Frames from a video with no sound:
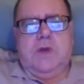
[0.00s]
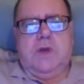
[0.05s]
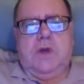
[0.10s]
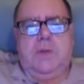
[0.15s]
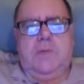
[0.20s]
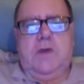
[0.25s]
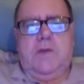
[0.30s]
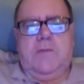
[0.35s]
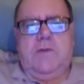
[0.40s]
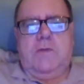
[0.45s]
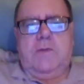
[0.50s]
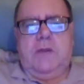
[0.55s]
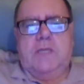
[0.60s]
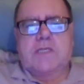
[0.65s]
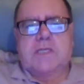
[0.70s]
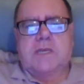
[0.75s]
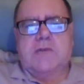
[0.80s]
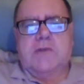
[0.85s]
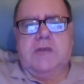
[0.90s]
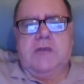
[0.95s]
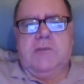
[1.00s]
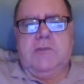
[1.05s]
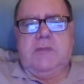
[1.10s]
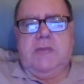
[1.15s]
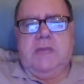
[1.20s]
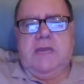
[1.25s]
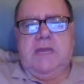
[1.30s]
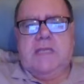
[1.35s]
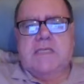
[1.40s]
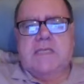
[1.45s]
Hope everyone has a great
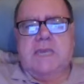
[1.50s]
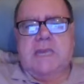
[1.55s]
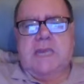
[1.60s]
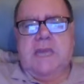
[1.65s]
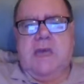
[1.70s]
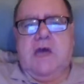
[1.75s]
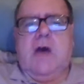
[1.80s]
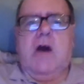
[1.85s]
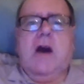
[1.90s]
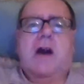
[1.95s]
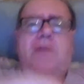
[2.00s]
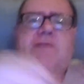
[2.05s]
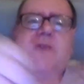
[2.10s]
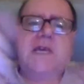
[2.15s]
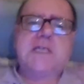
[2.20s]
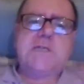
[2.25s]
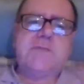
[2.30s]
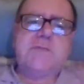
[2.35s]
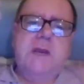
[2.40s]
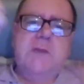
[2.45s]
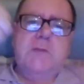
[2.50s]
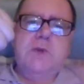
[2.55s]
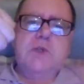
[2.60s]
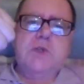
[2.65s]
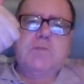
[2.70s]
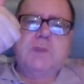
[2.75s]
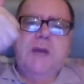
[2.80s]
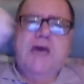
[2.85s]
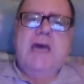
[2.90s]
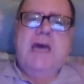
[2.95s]
weekend. Take care. Oh, thanks very
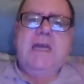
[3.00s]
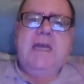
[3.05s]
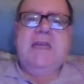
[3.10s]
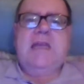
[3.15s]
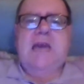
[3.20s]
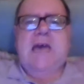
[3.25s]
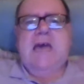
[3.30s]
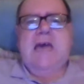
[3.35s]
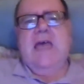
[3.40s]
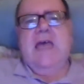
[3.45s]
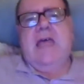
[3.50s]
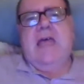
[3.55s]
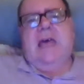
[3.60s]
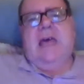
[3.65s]
much, Brian. Yeah."